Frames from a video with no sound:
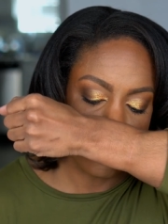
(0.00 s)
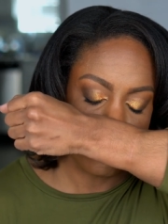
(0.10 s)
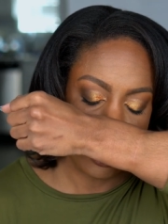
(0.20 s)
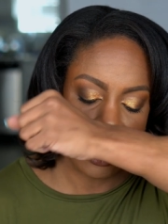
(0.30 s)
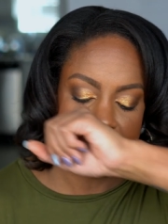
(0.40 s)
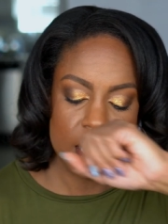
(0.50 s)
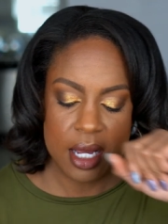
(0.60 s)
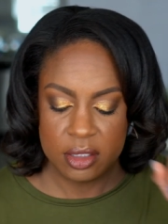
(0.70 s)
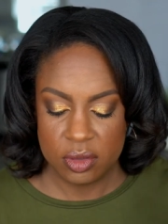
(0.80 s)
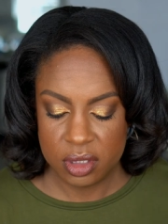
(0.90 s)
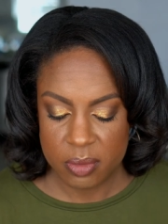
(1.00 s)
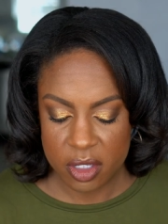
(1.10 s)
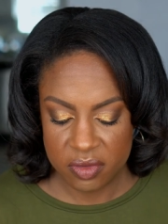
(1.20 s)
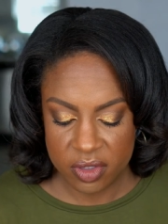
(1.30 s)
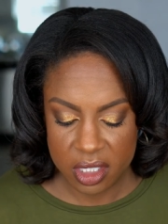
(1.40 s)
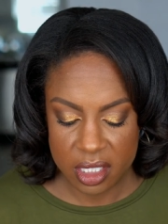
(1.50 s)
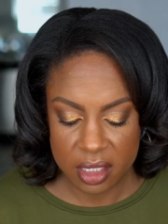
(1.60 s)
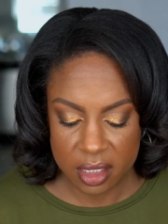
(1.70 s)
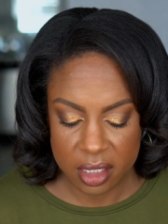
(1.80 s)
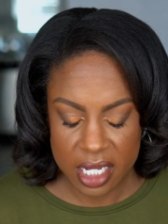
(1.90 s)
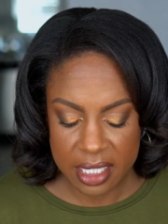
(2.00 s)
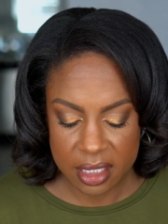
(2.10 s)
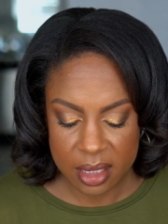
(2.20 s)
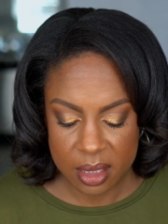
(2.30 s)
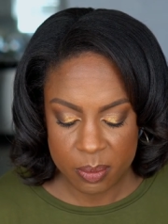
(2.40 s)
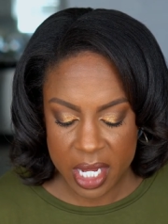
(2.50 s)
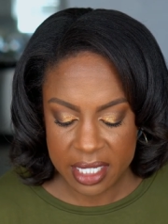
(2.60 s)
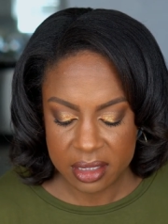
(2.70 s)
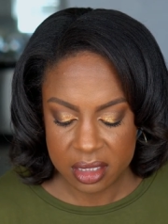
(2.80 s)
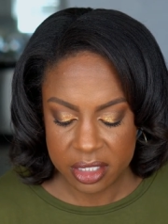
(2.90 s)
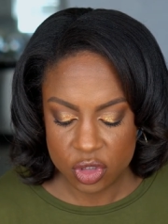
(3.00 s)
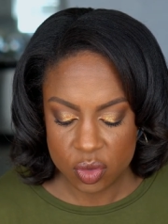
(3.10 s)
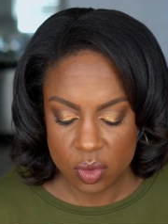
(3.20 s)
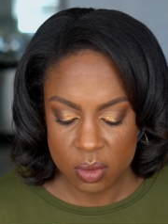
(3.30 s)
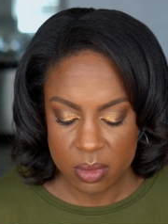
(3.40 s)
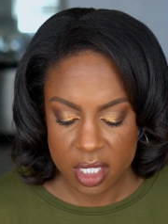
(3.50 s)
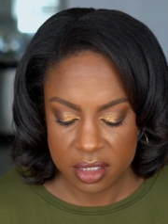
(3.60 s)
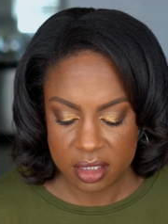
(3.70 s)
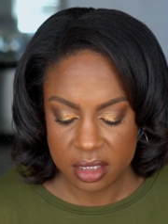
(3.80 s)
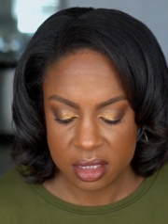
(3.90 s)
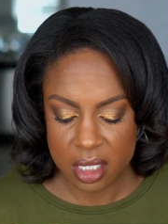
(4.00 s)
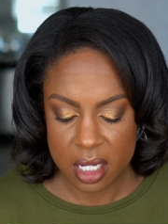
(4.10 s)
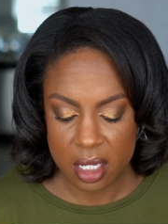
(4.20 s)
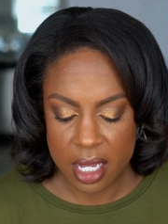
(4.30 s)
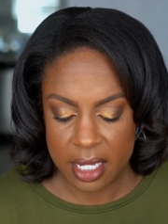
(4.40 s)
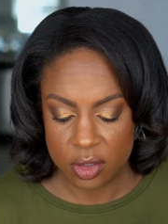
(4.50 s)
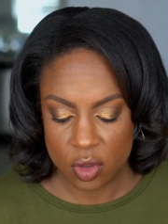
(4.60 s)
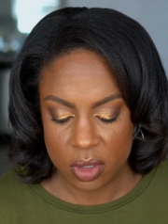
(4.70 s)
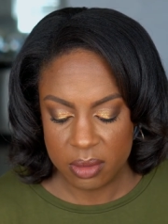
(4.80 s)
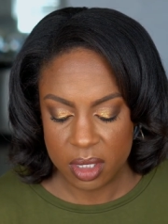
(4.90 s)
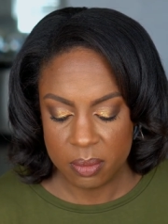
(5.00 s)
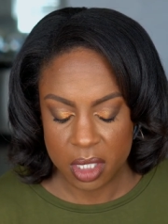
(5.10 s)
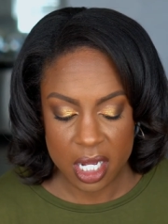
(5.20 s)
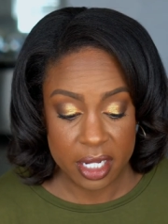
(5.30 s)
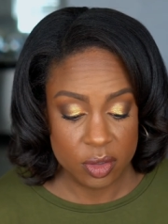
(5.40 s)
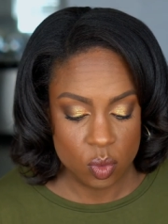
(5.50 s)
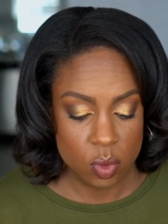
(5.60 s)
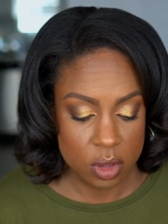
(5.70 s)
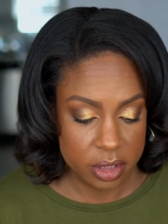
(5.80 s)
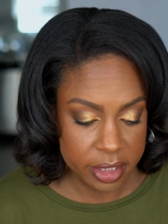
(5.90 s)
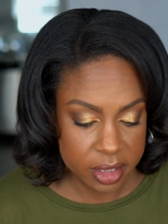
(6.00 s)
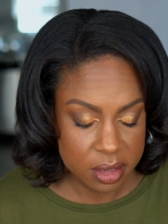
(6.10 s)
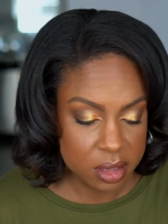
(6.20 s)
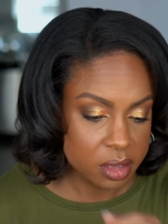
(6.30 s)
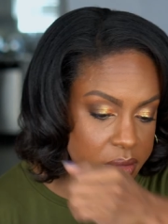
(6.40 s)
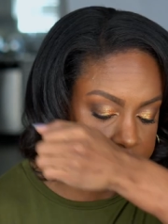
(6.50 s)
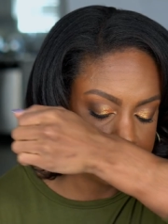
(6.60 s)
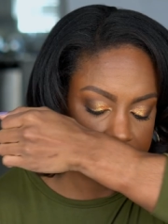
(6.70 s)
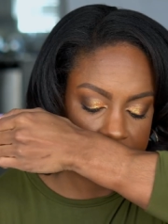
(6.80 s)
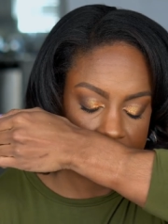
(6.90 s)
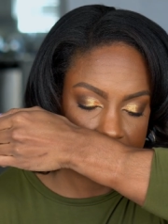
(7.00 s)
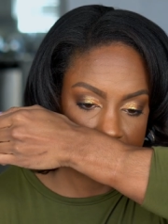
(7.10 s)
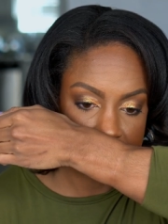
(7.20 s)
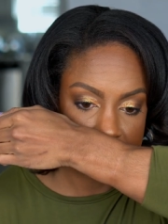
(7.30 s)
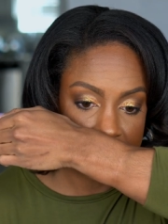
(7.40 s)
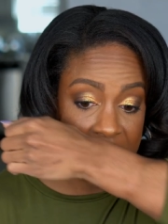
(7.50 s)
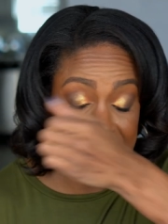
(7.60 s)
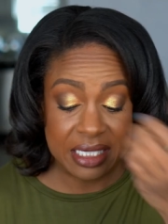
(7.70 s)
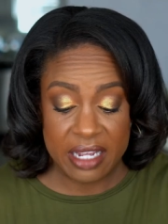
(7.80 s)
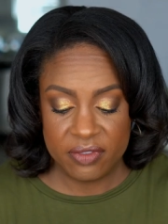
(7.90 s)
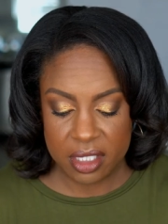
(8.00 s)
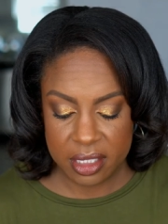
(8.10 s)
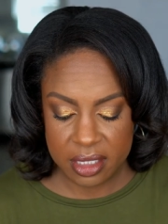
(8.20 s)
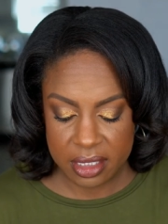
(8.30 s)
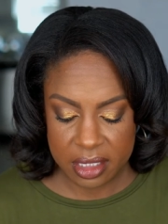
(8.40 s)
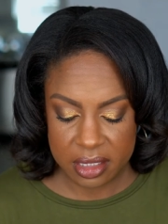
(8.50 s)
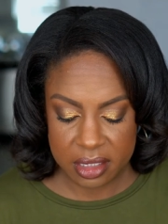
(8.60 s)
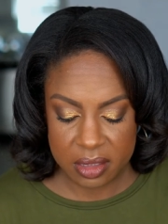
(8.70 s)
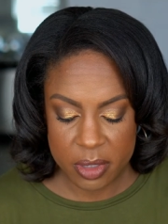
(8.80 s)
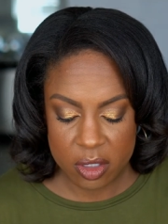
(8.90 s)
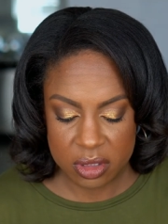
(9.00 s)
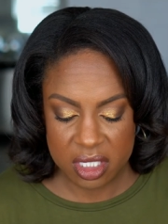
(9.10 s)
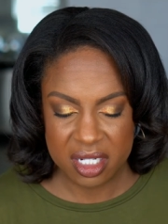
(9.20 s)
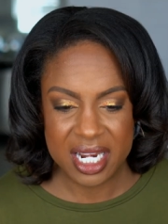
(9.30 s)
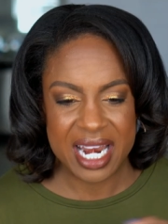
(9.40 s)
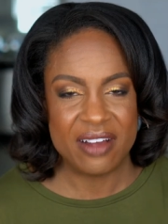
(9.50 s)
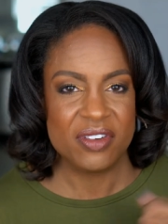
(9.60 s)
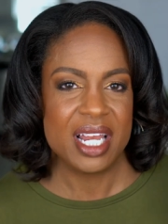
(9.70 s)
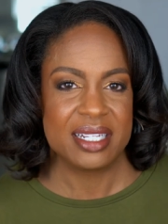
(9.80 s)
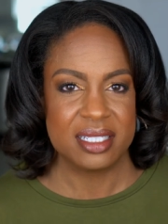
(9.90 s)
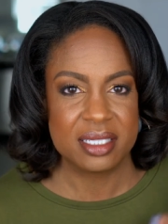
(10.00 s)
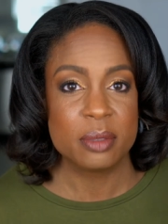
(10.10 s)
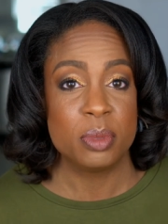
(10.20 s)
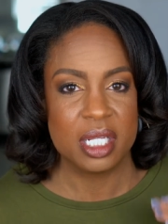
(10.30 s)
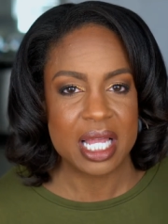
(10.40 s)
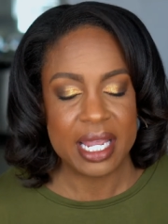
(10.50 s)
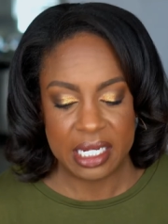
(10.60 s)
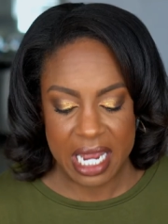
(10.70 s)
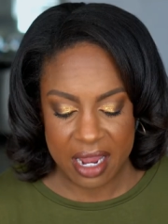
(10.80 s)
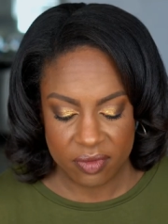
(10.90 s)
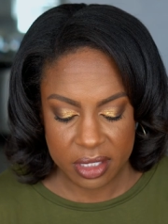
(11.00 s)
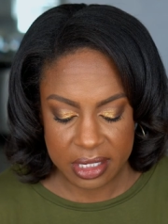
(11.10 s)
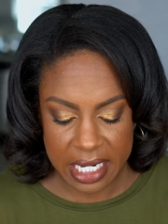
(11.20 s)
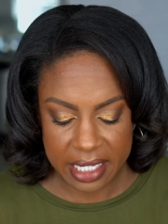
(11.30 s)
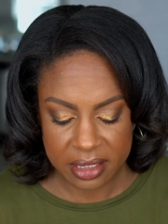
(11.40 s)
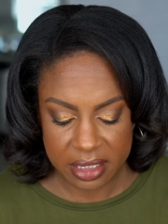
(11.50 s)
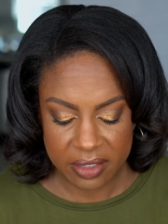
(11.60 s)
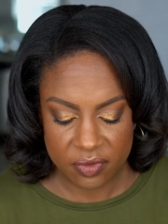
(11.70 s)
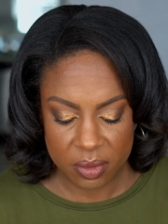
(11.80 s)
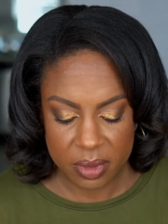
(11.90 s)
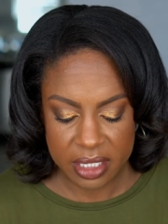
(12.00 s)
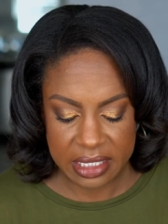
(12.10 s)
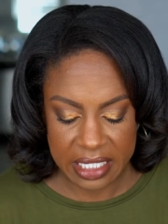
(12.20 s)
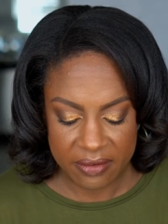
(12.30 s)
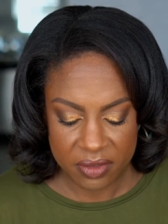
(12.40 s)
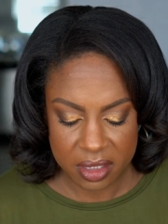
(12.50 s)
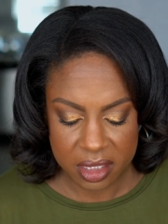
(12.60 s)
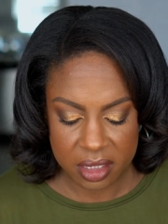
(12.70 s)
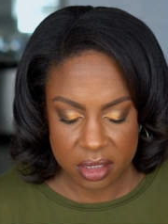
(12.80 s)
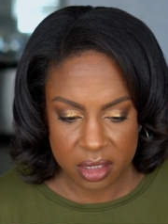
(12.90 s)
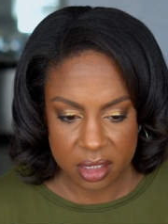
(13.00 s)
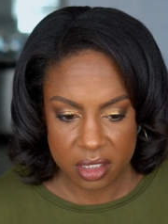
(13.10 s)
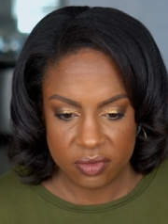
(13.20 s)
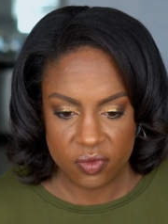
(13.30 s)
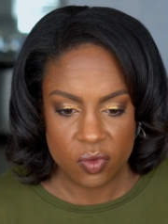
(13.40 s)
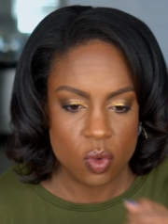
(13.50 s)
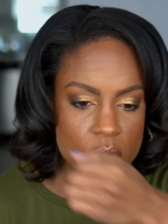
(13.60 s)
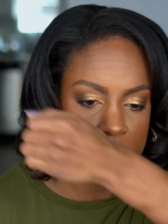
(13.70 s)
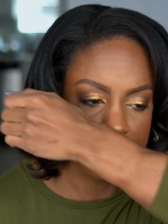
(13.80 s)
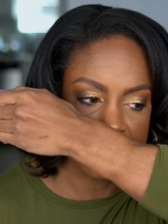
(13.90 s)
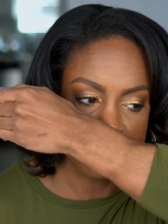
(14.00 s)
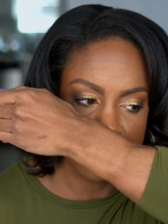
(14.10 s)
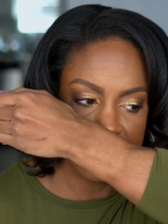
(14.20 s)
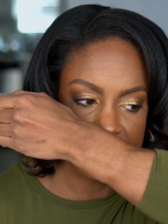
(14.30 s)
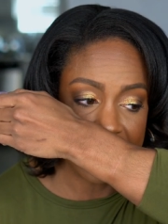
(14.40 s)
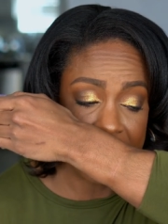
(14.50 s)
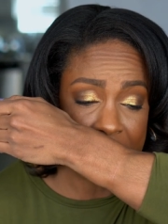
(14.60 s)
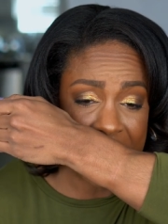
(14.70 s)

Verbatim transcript: Okay, I do smell the vanilla. And then the base sensual musks and creamy blonde woods. I definitely think that this smells good, and I feel like this could be like an everyday scent for me. Definitely good for springtime.